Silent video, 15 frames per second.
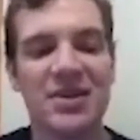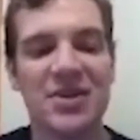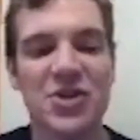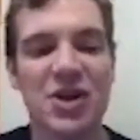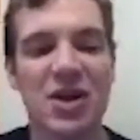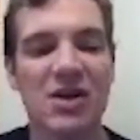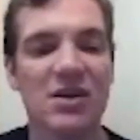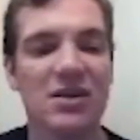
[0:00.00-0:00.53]
to
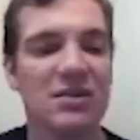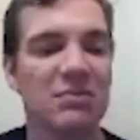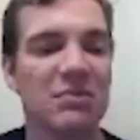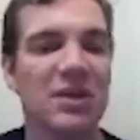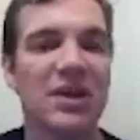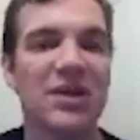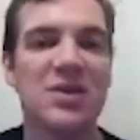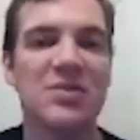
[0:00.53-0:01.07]
Shardeum
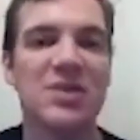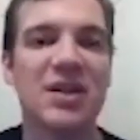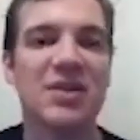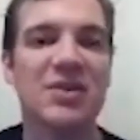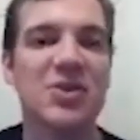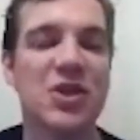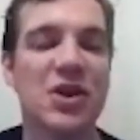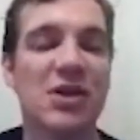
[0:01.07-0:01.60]
is
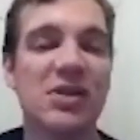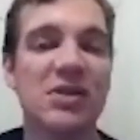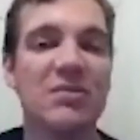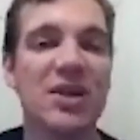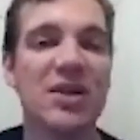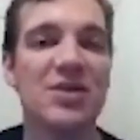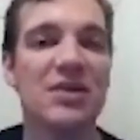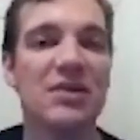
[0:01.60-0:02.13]
because Shardeum
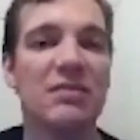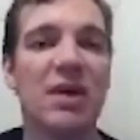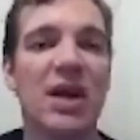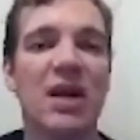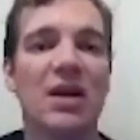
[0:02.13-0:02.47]
has a